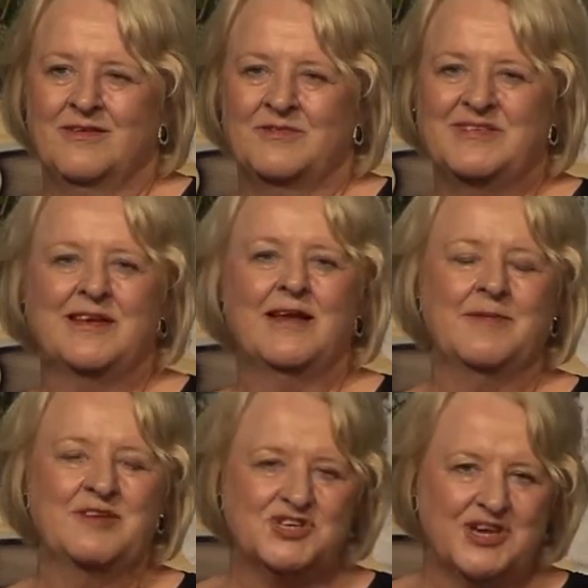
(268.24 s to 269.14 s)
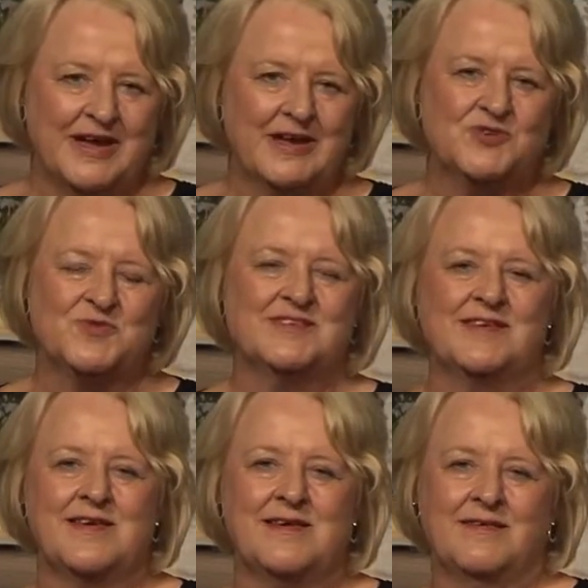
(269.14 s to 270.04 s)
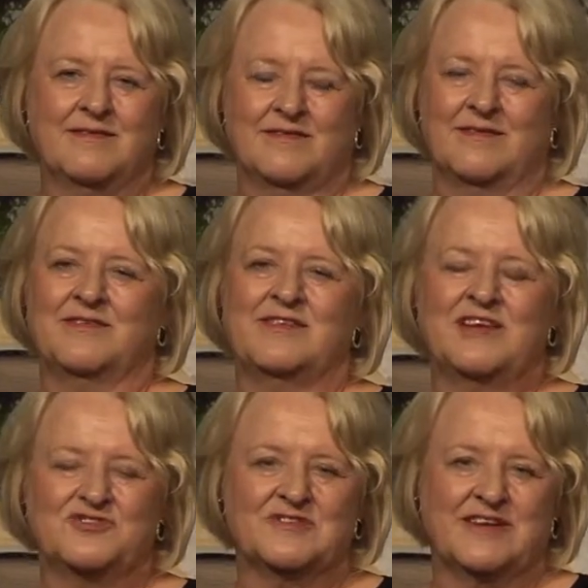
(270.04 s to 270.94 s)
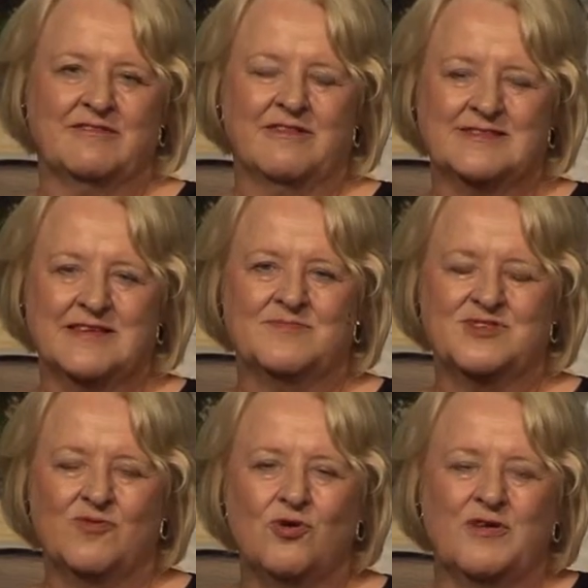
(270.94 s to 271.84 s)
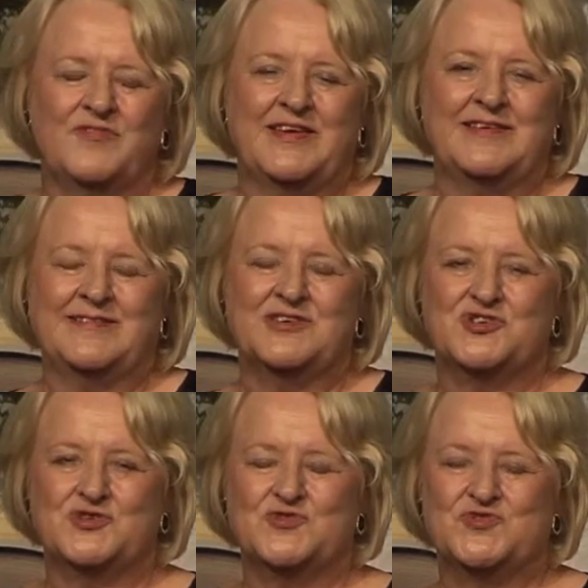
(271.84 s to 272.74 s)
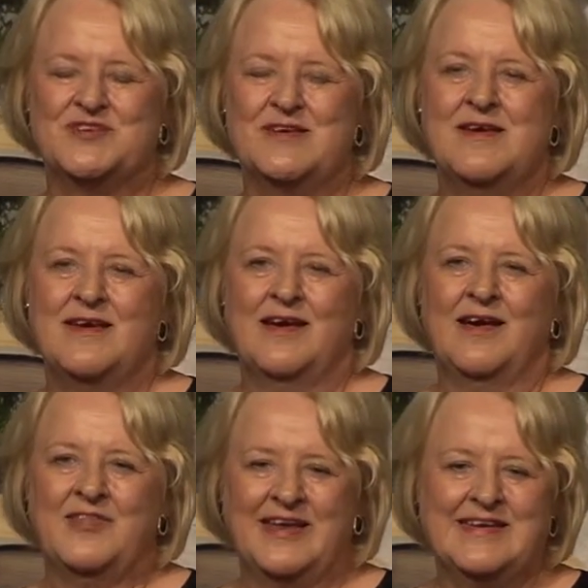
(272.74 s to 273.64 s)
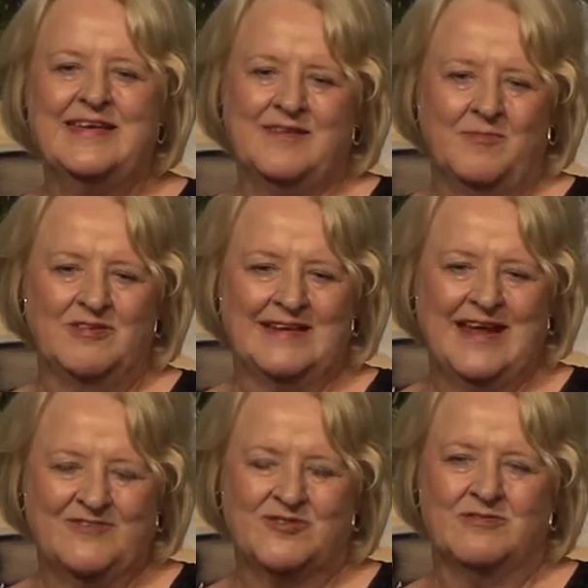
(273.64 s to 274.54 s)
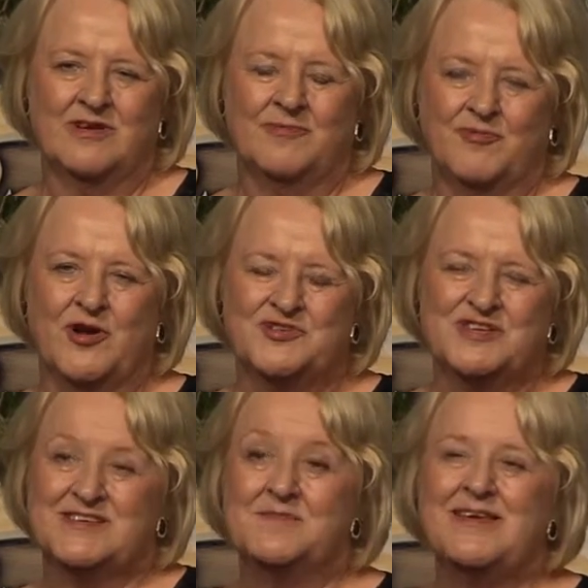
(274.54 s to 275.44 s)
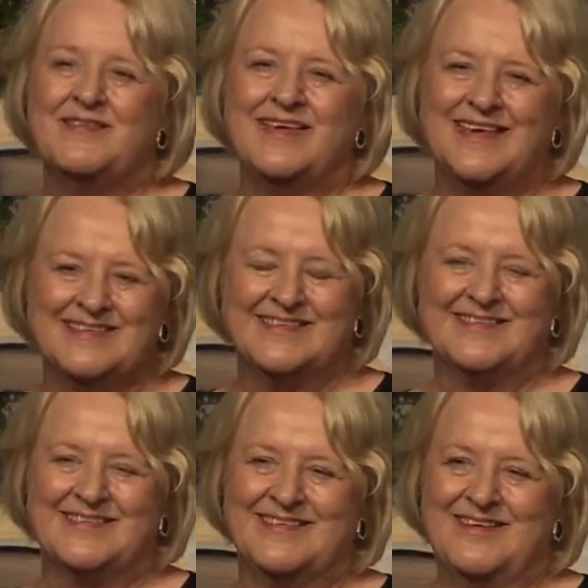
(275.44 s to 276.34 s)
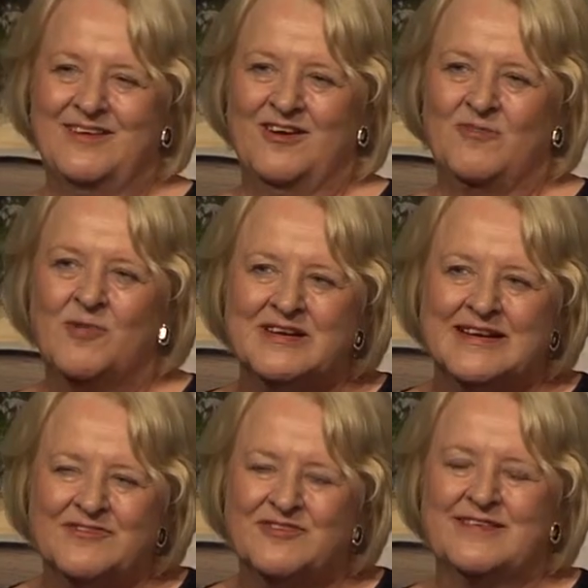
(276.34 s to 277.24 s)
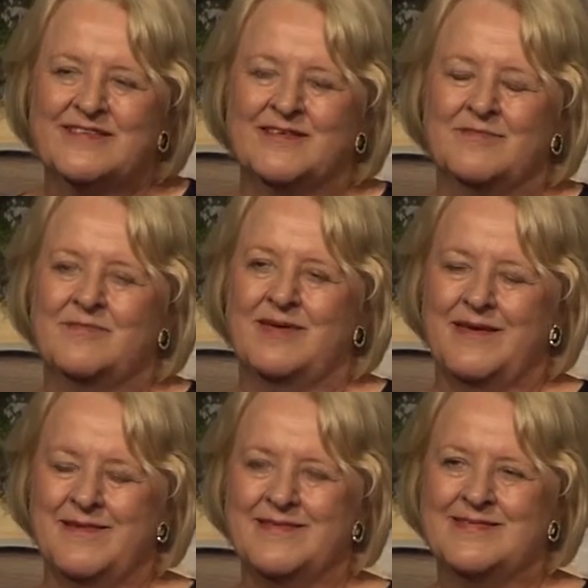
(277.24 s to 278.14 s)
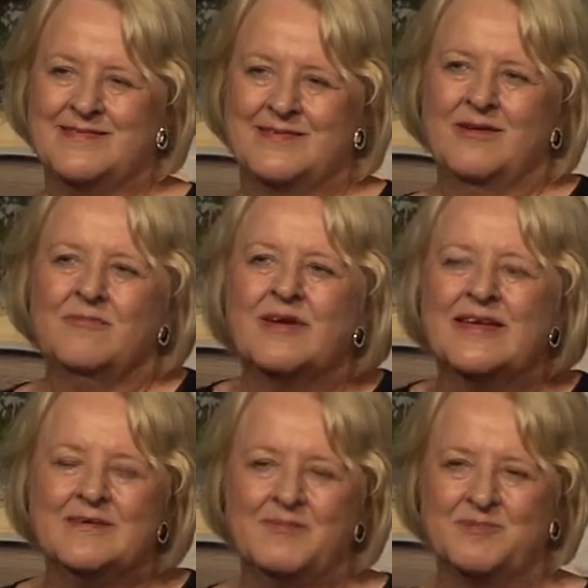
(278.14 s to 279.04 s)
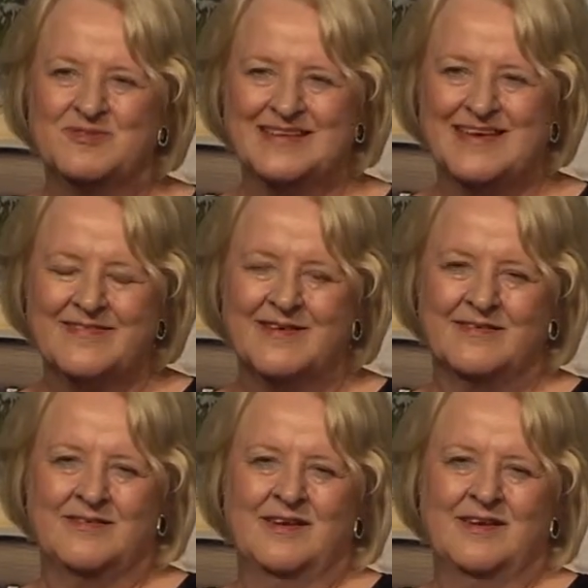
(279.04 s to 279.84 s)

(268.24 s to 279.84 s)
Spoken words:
We see climate change, we see international terrorism. So all of these issues that need a multilateral approach. And to me, the essence of multilateralism is bringing people together